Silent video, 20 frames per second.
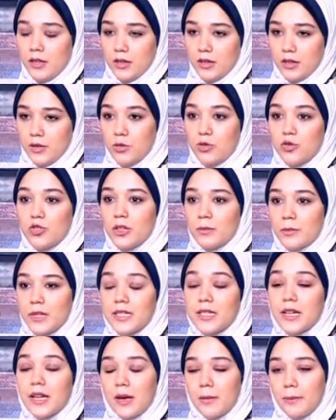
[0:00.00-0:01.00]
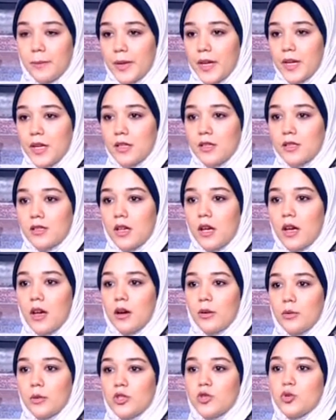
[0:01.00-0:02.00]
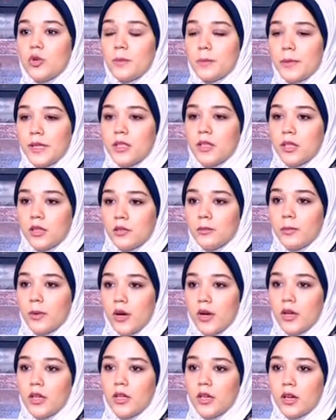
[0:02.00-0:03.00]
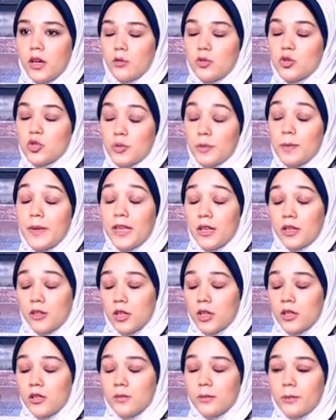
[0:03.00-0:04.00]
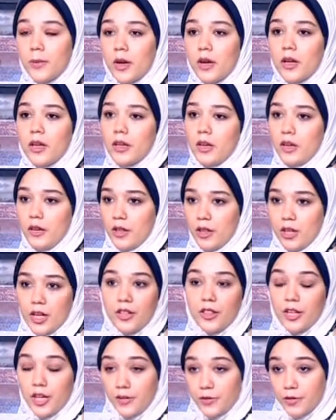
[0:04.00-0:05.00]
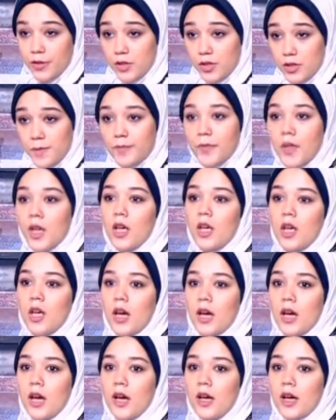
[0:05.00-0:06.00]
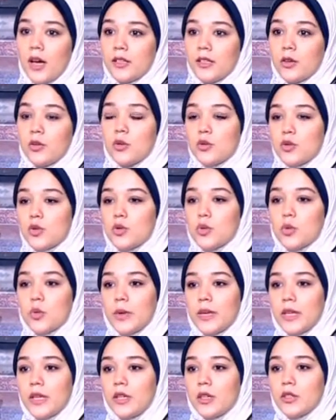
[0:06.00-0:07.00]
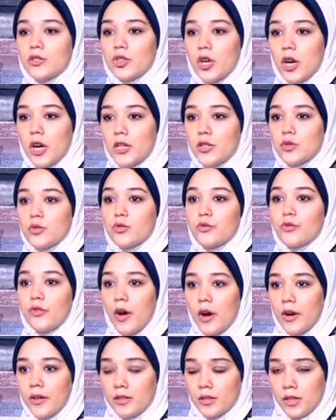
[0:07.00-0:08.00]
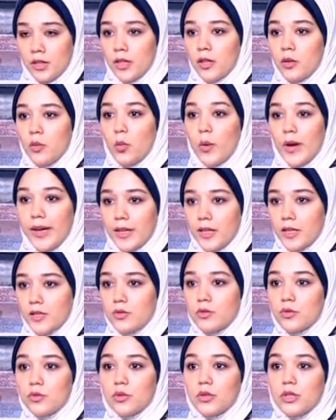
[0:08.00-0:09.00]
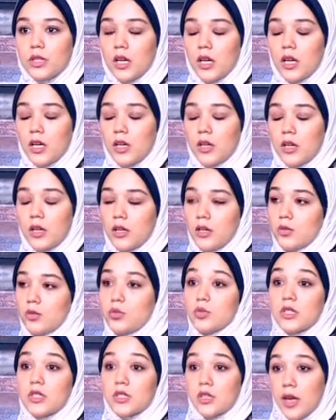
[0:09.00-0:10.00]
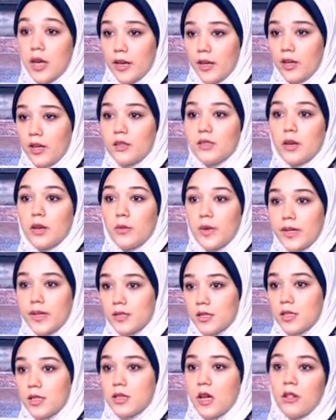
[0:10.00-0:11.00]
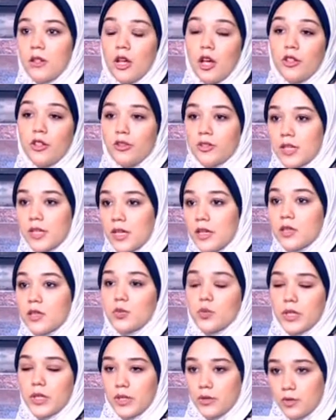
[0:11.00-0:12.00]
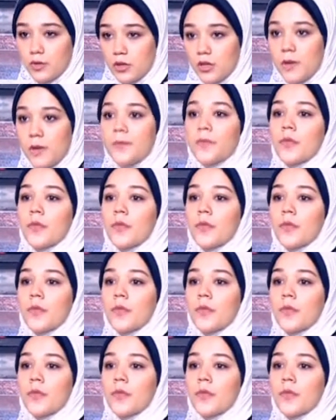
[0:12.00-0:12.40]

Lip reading: social media campaigns, which will be done by which are being done by their efforts, and also we try to finding ways to recycle the wastes and other things we used.